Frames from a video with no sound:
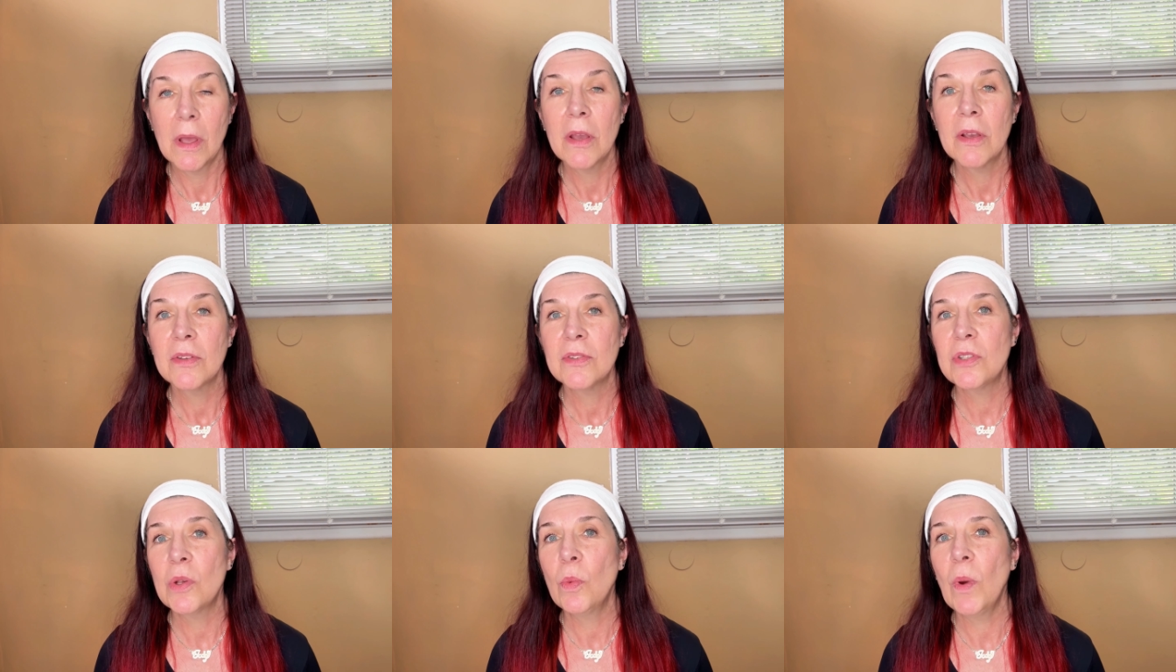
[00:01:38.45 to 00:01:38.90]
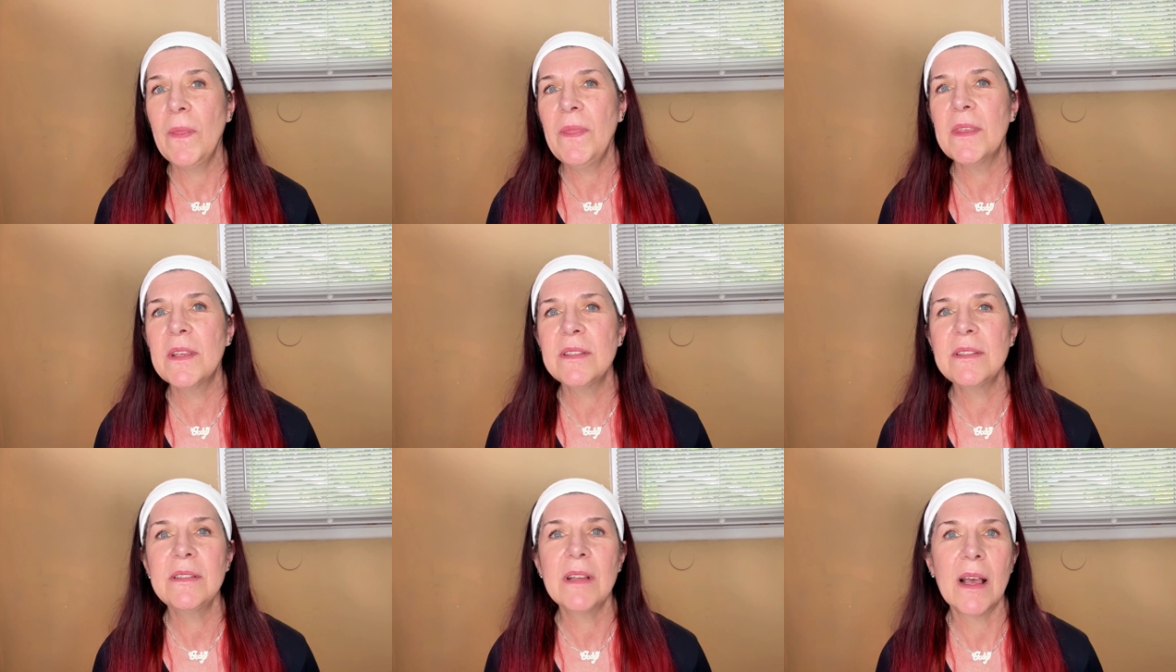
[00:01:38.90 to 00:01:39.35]
So what
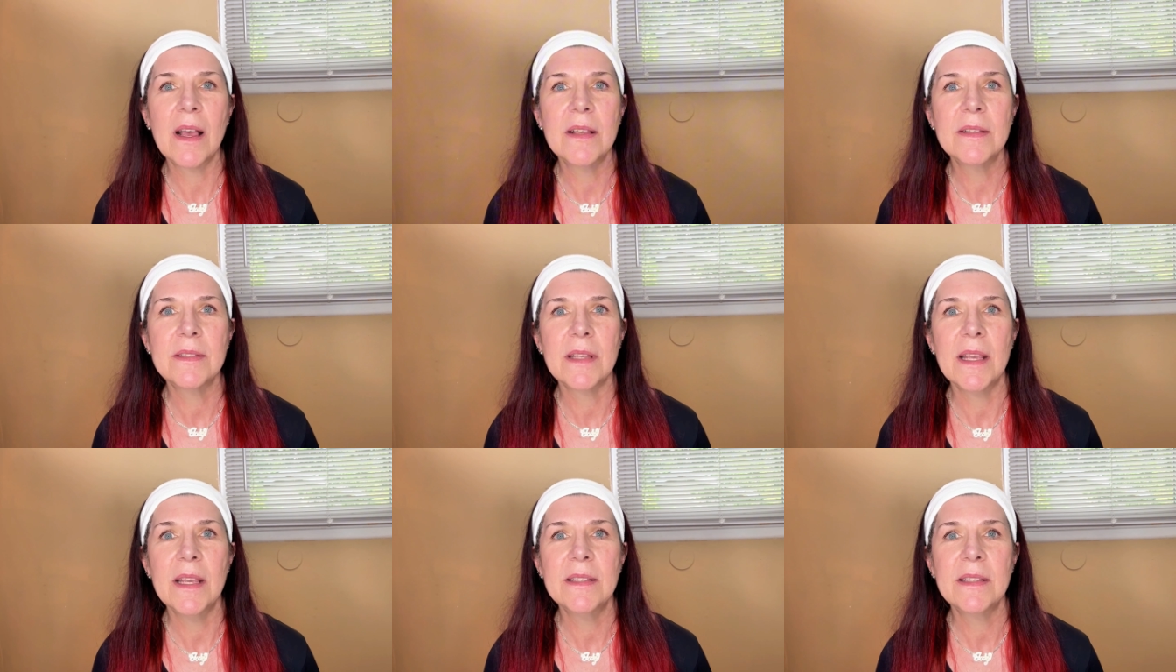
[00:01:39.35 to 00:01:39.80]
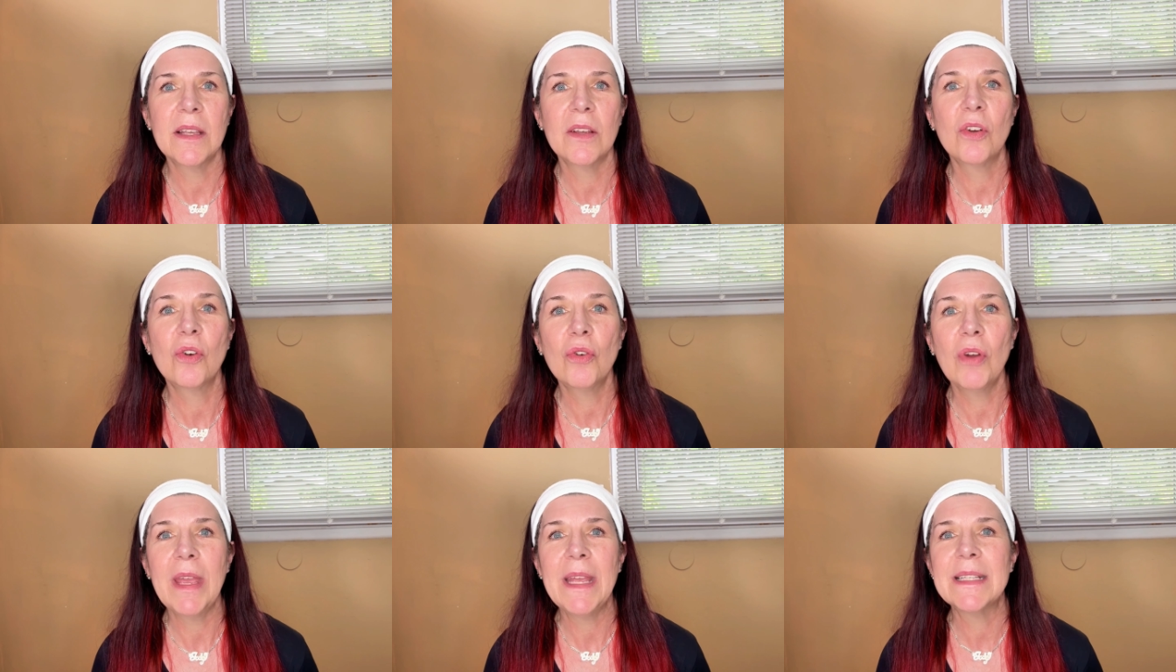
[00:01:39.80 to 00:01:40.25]
this does is it
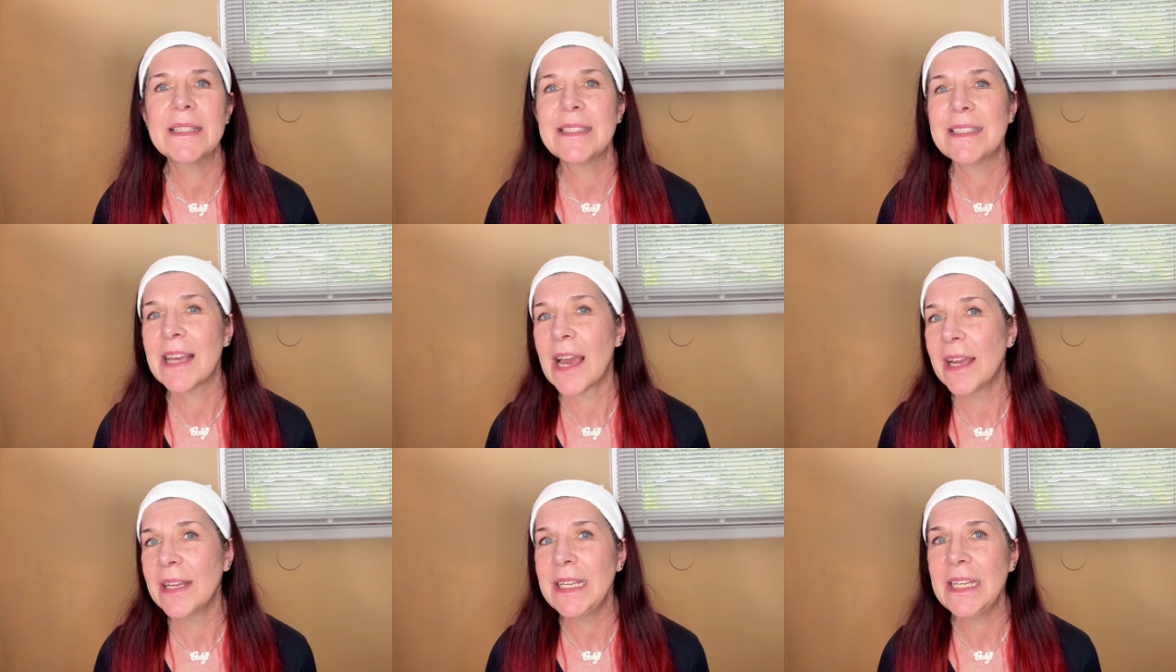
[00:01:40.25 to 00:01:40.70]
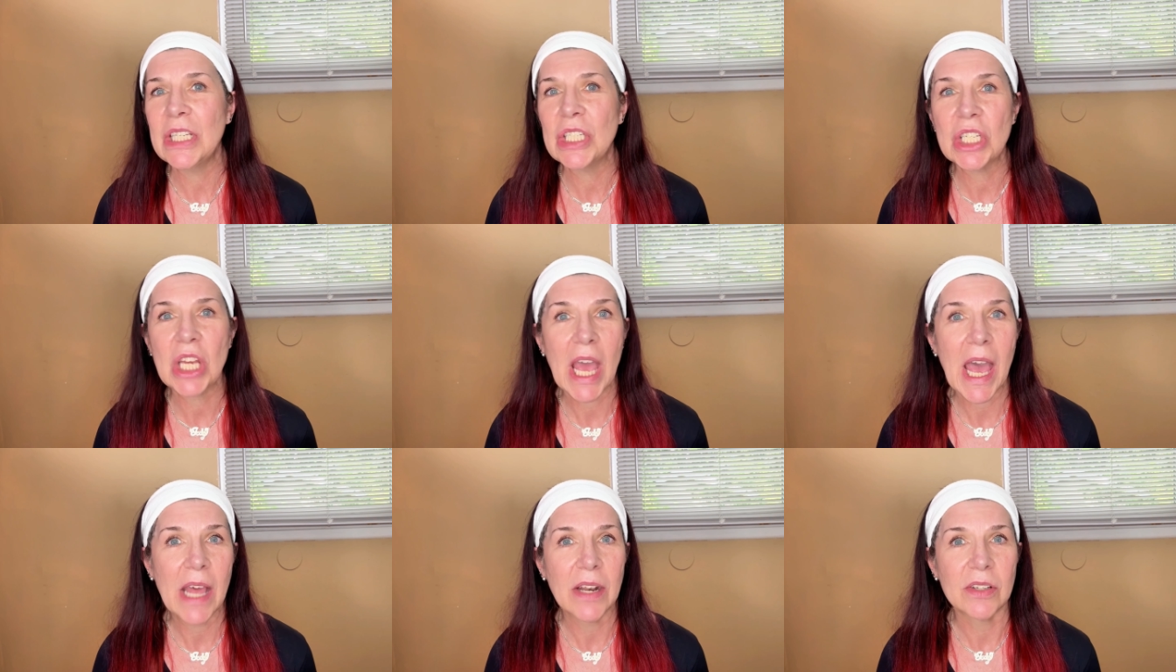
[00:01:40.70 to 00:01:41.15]
creates tiny
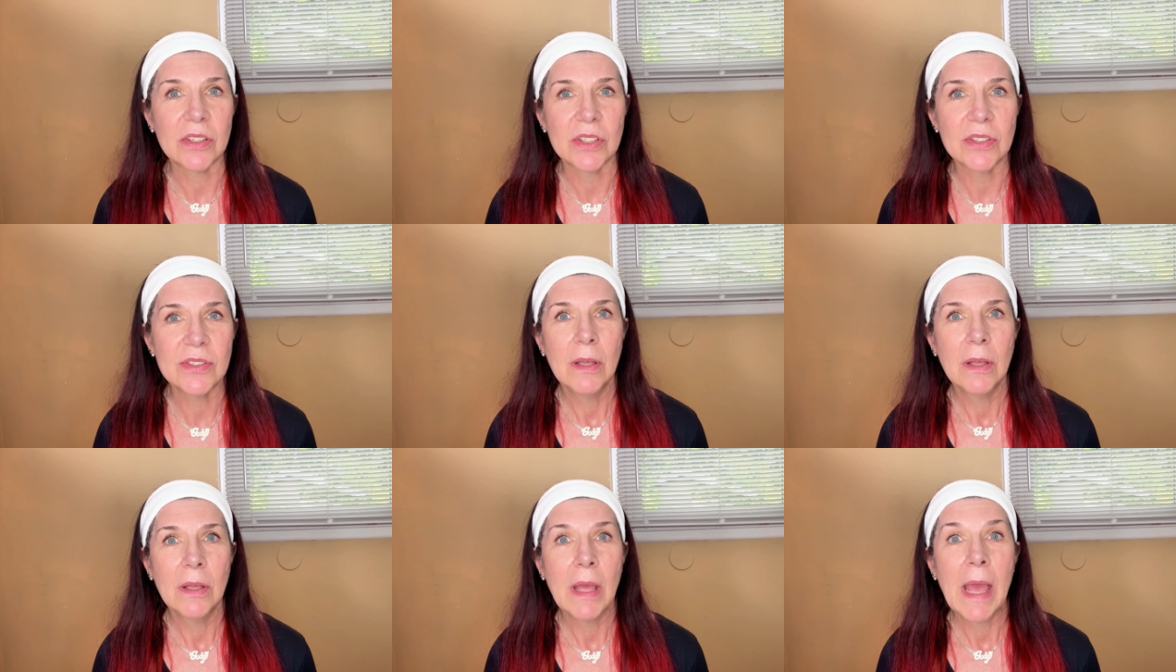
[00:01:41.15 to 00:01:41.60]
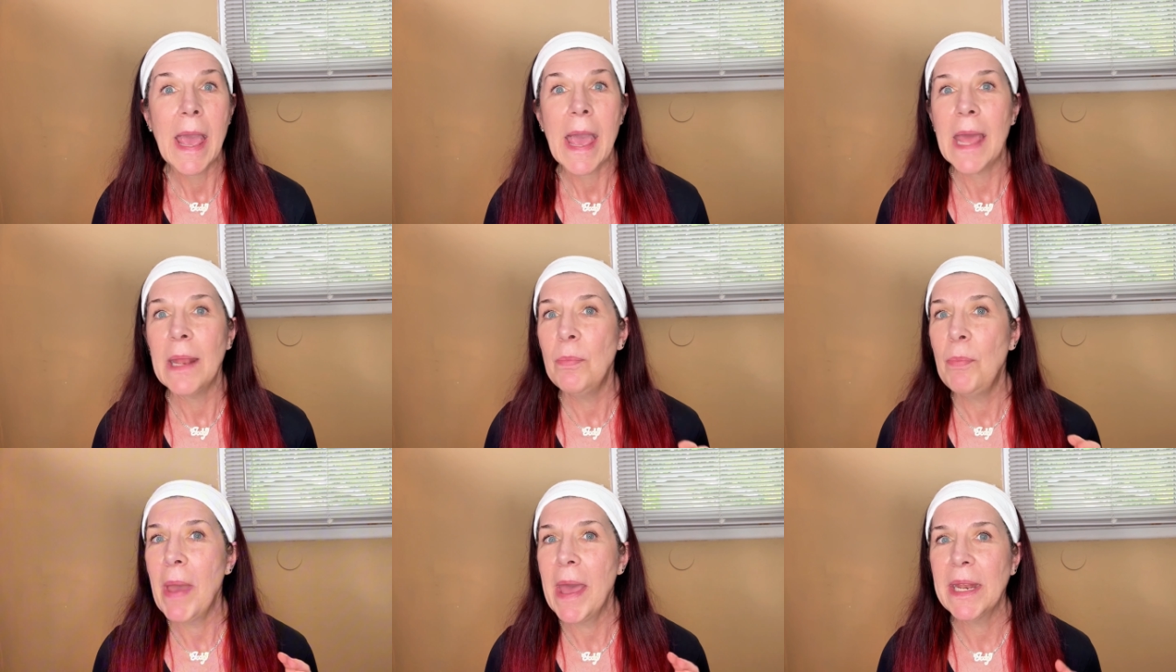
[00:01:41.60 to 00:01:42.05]
channels
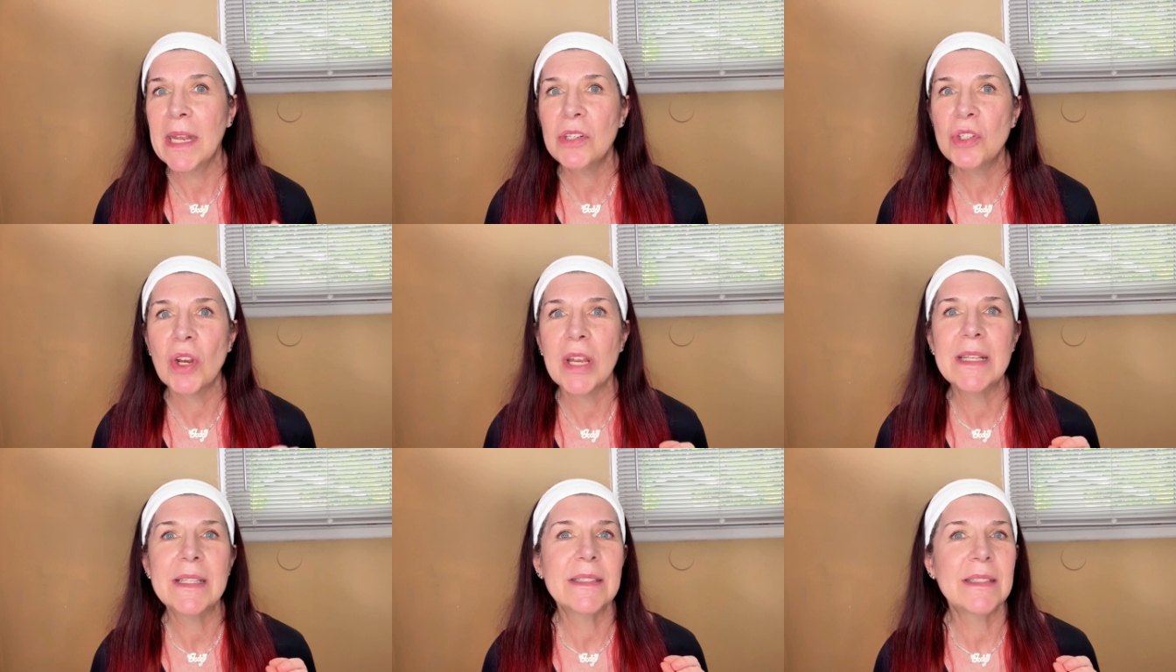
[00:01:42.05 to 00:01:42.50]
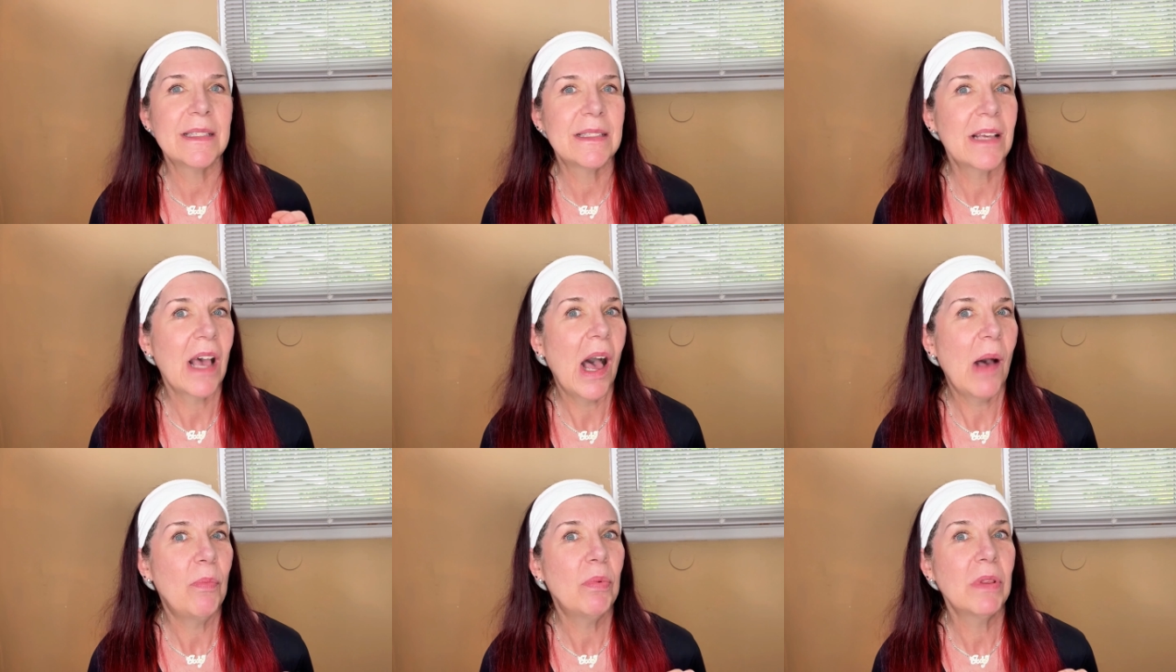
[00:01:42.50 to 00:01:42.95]
and penetrates the
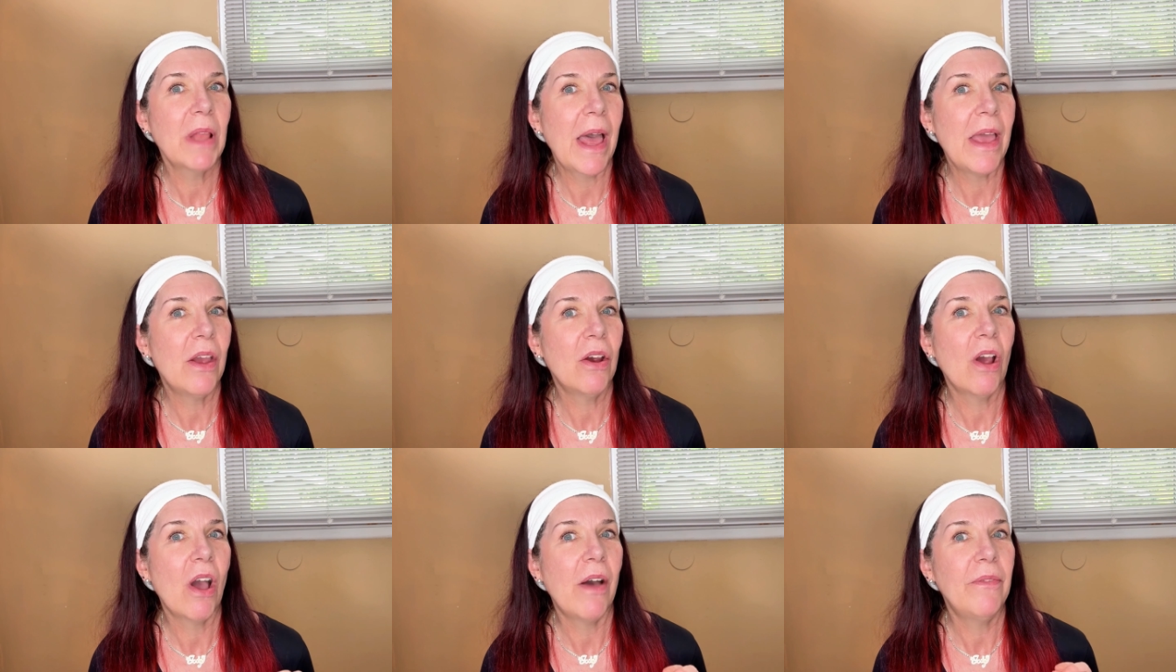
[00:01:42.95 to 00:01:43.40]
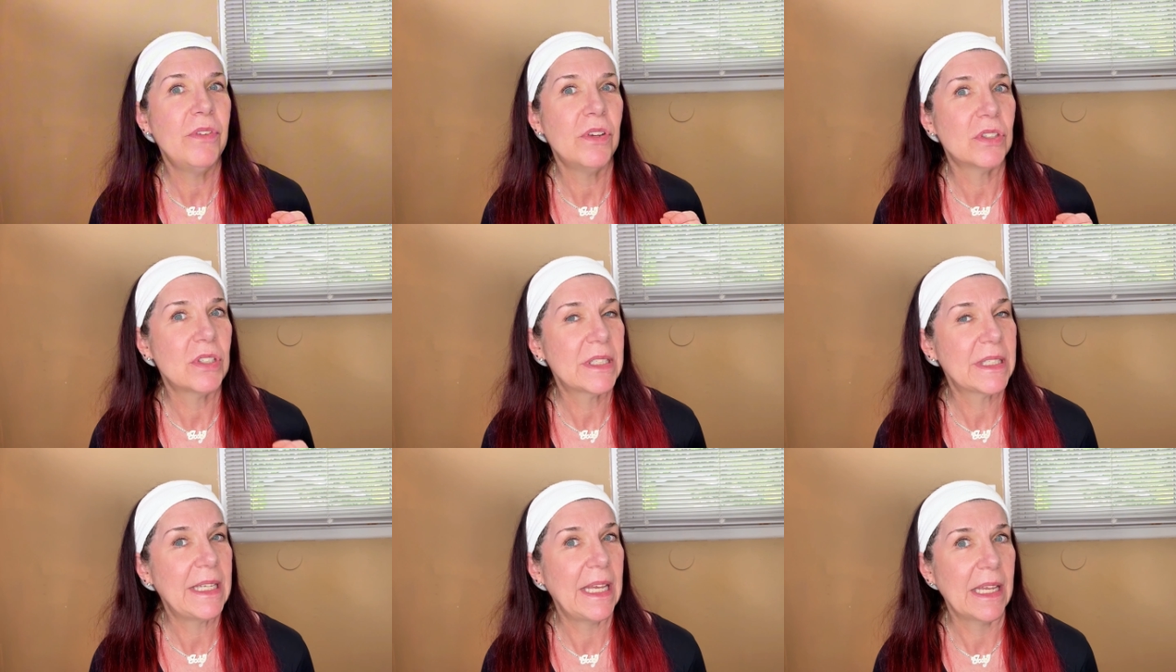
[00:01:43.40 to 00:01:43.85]
top layer of your
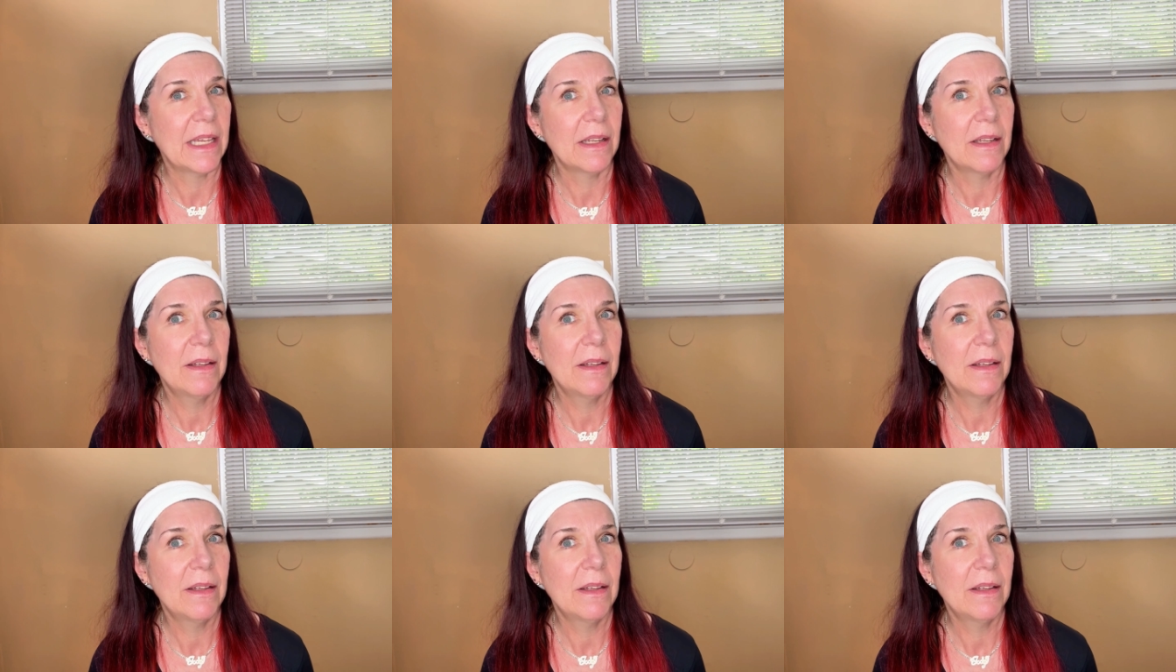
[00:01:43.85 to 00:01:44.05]
skin.